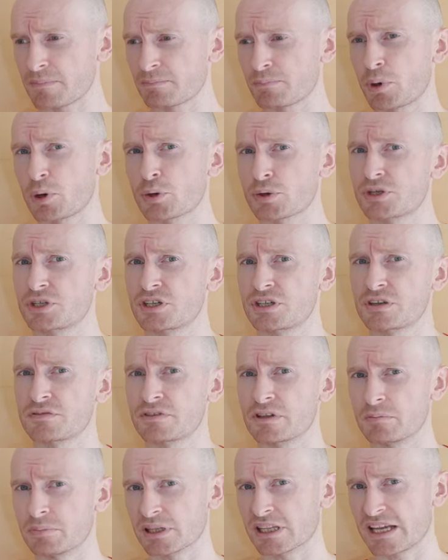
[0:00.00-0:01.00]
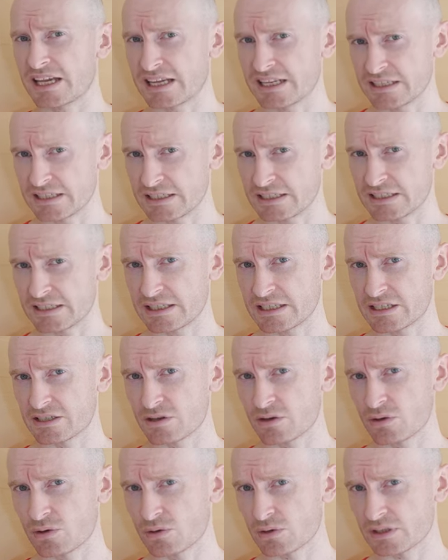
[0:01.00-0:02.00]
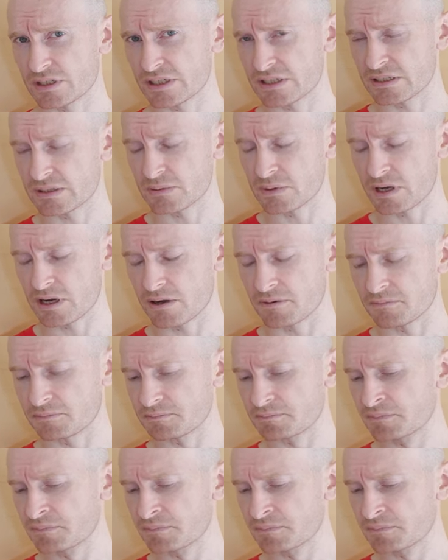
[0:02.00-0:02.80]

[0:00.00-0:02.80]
portion of the blend is oaked as well.